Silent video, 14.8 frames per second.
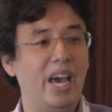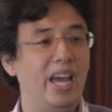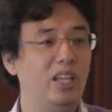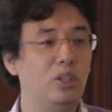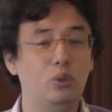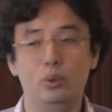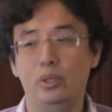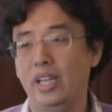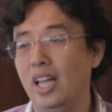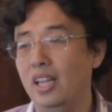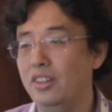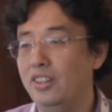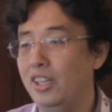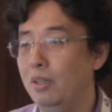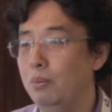8 to
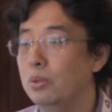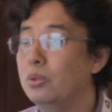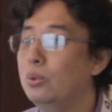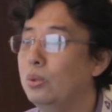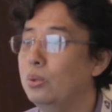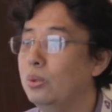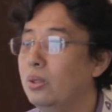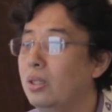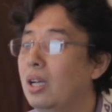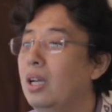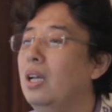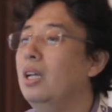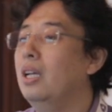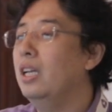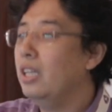10 teams to
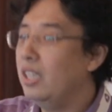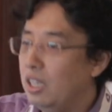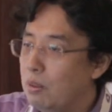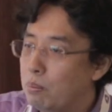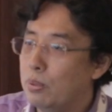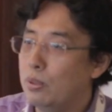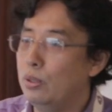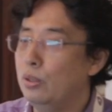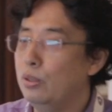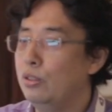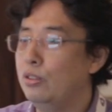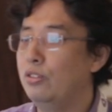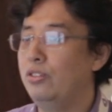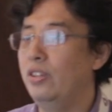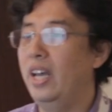
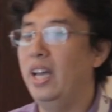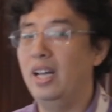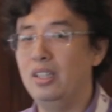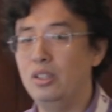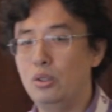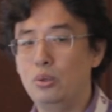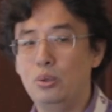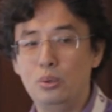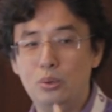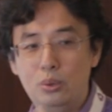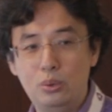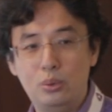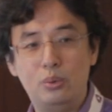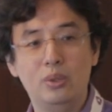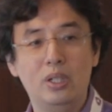improve and
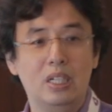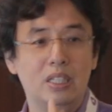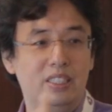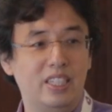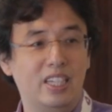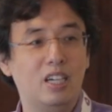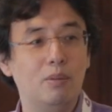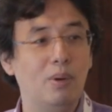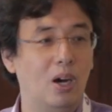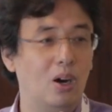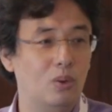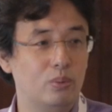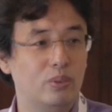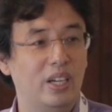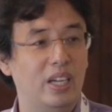to think
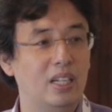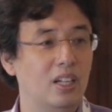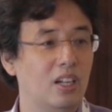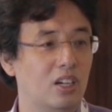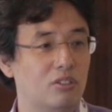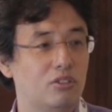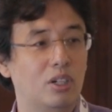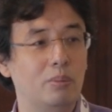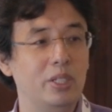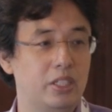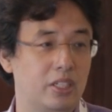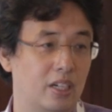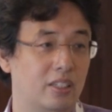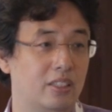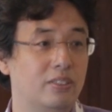about and learn from
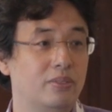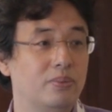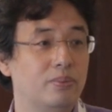each other.